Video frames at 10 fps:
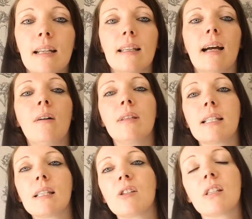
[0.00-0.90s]
Now,
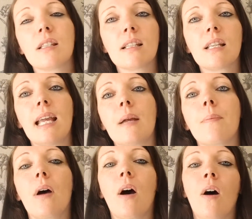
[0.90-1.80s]
this is just the
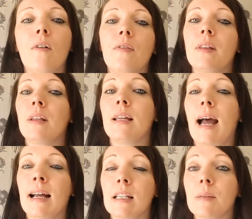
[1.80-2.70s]
tip of the
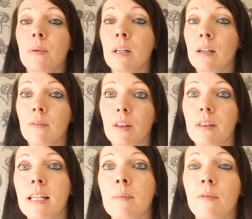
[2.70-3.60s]
iceberg of the
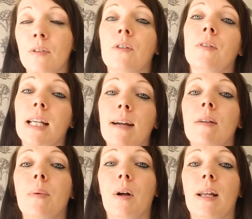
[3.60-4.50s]
theme of love in Harry
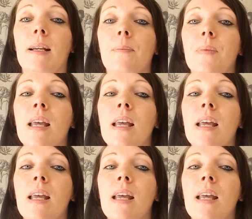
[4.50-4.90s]
Potter,